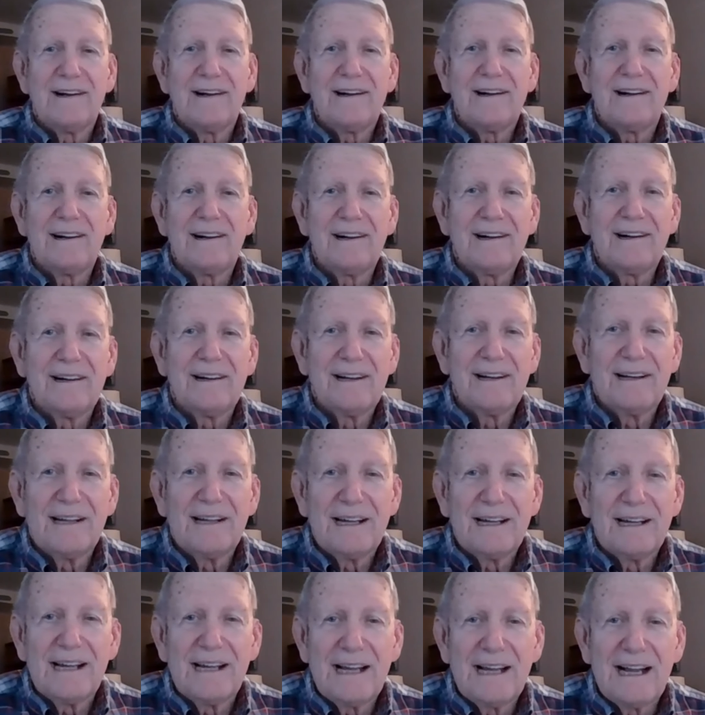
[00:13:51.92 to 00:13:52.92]
Uh,
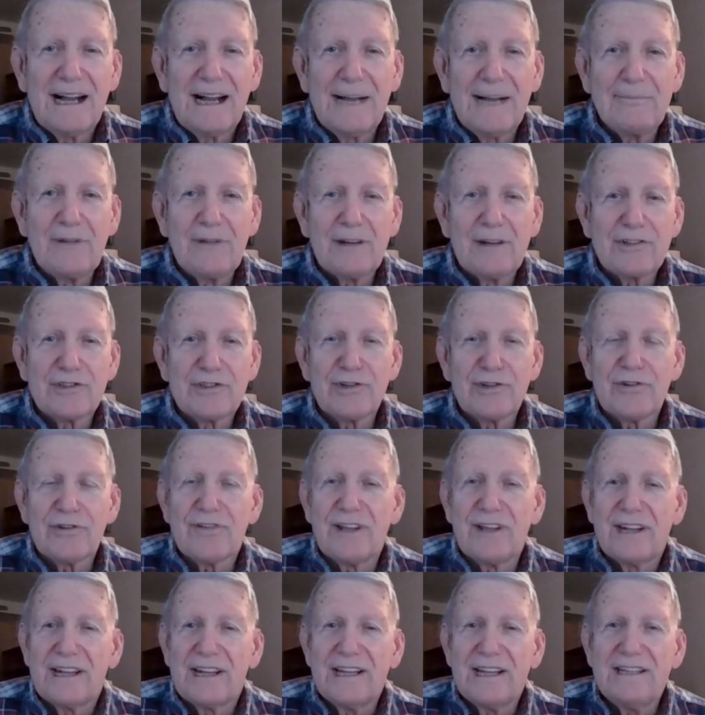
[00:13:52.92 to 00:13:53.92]

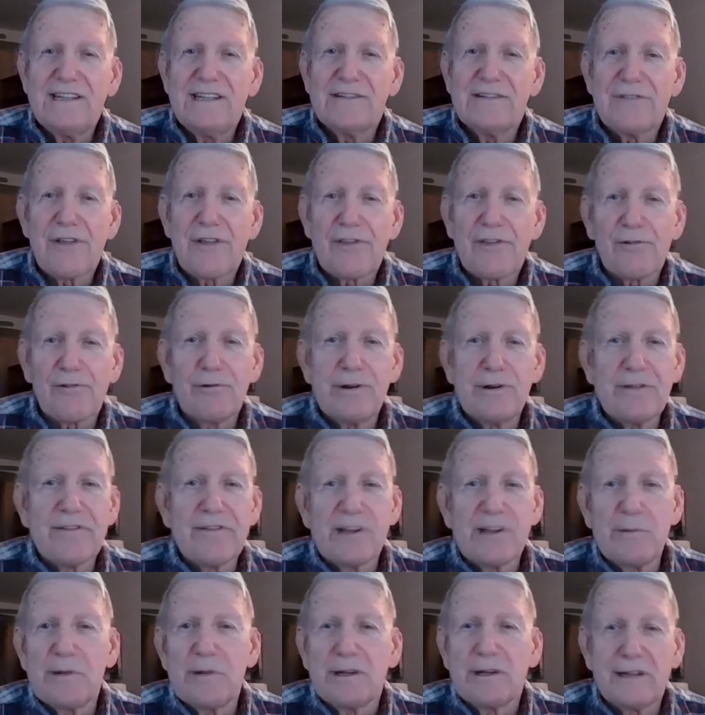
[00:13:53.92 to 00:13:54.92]
sure that any of the three
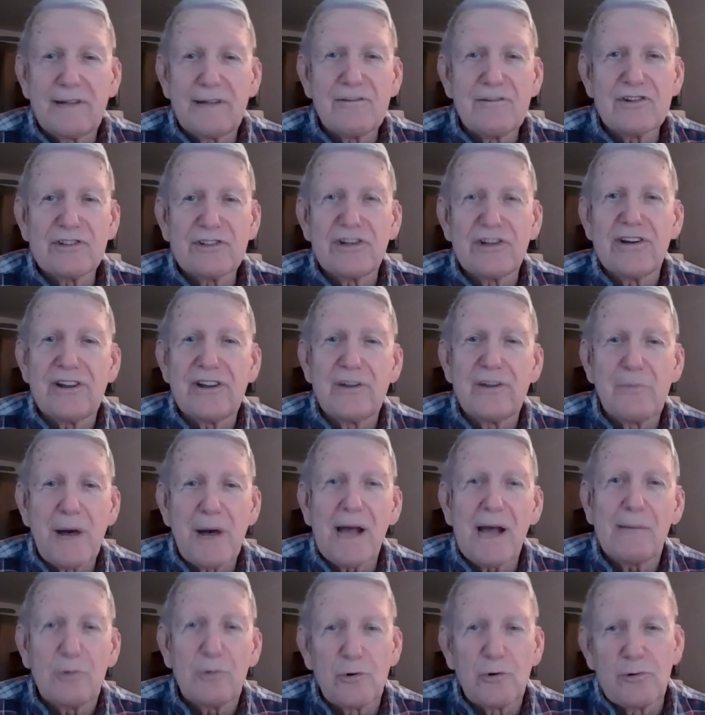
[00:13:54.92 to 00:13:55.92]
of them had ever studied the
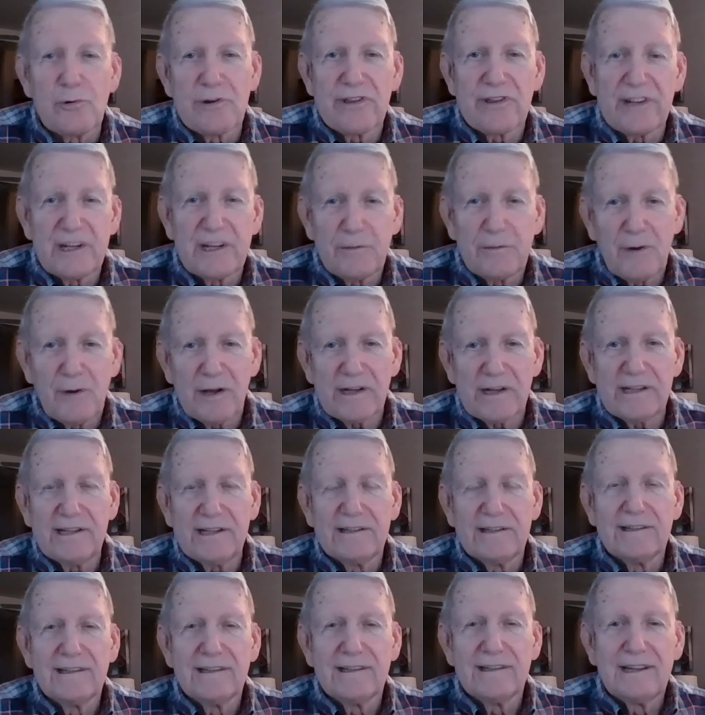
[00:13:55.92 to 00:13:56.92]
Bible with
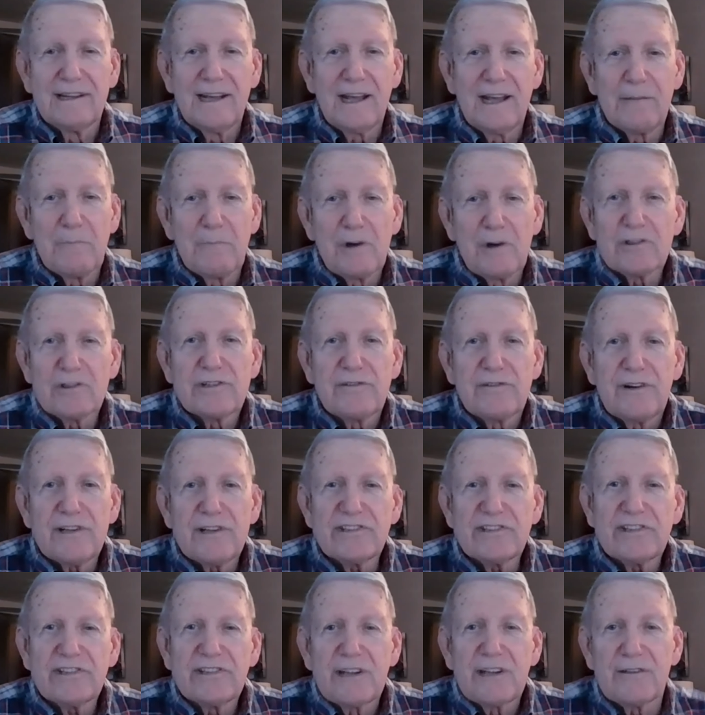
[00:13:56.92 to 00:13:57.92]
anybody, and most of
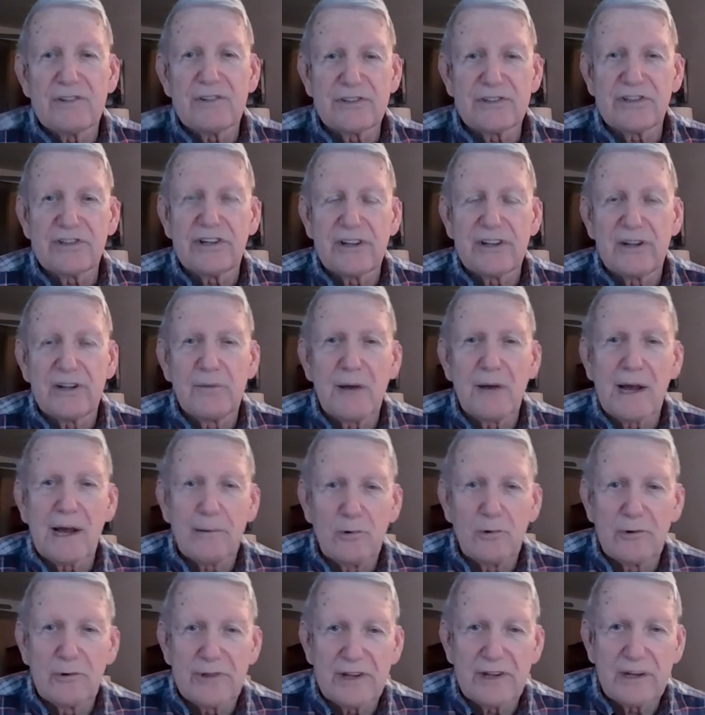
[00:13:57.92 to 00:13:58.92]
us had never studied the
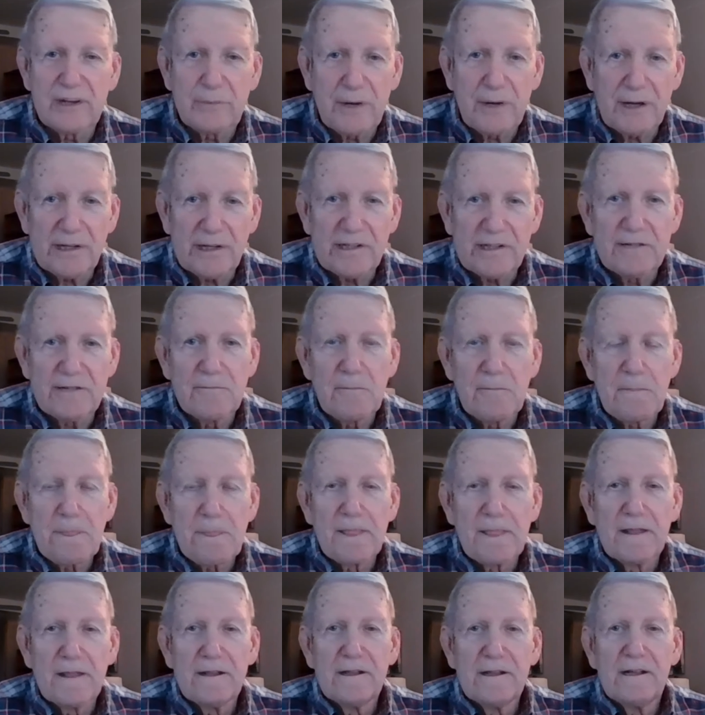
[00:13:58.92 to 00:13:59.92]
Bible with anybody,
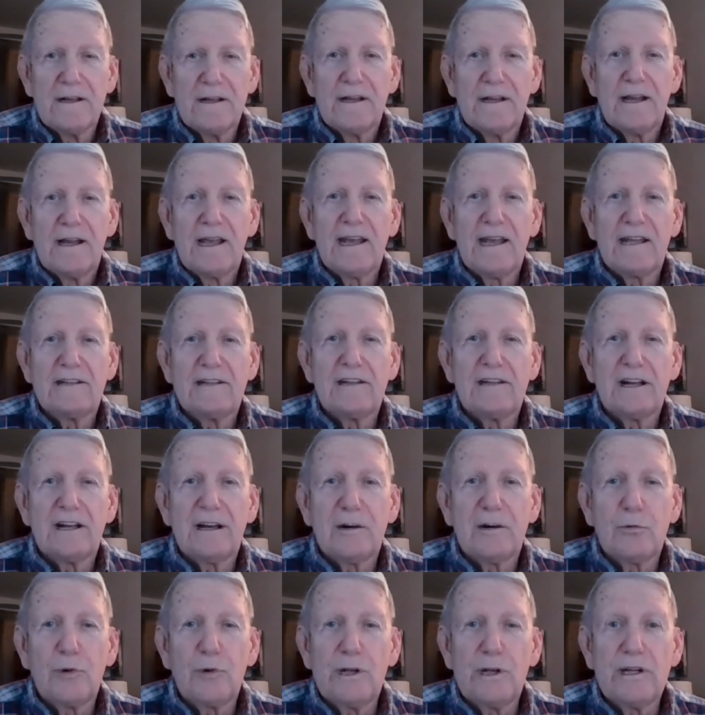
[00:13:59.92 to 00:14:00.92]
and
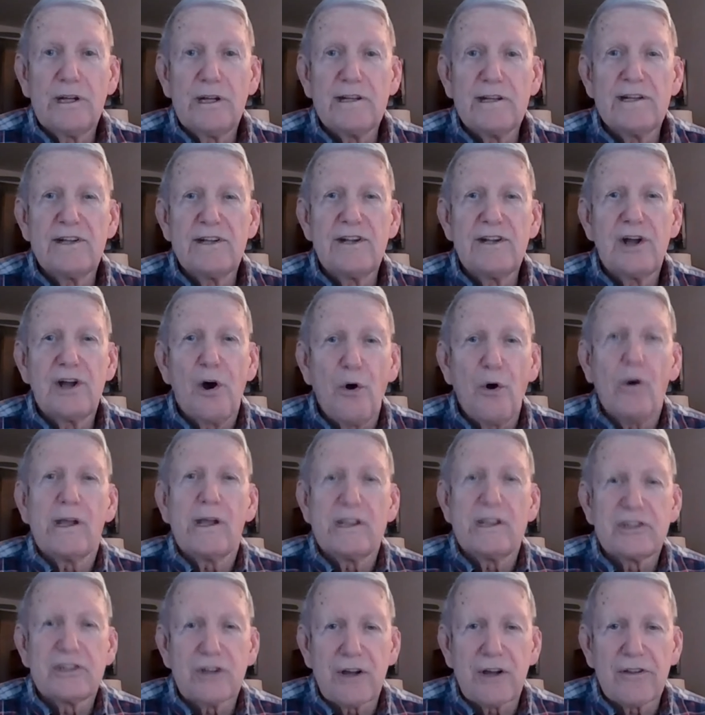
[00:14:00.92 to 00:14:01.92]
uh, we didn't
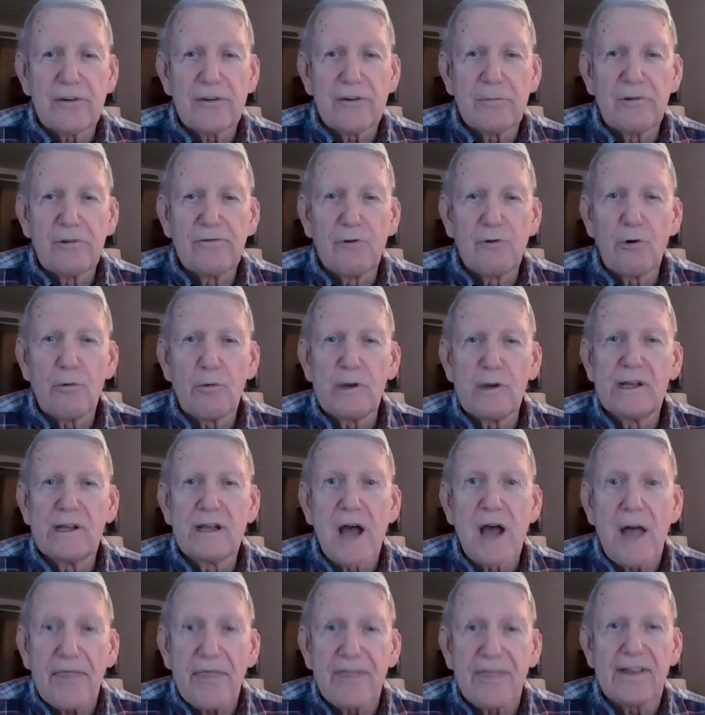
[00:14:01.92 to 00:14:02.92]
know each other before we
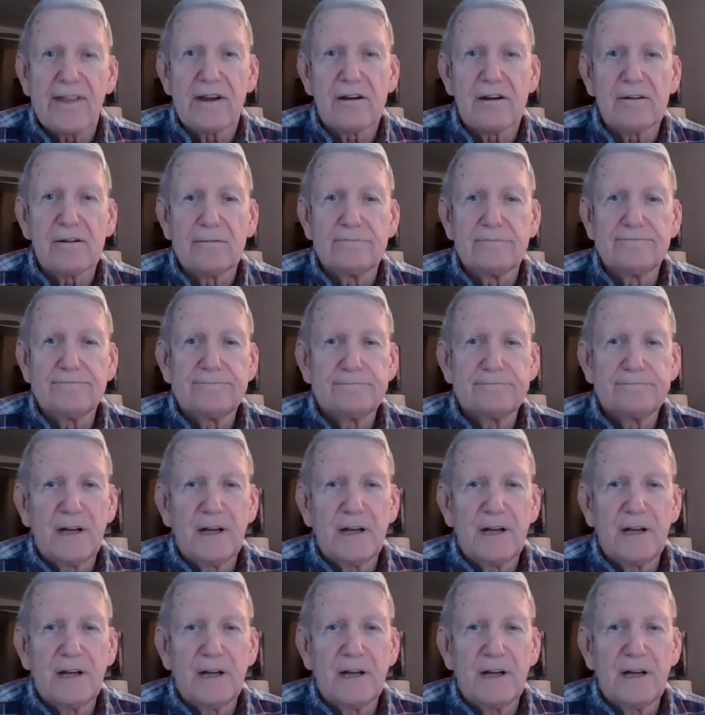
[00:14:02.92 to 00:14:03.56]
got there.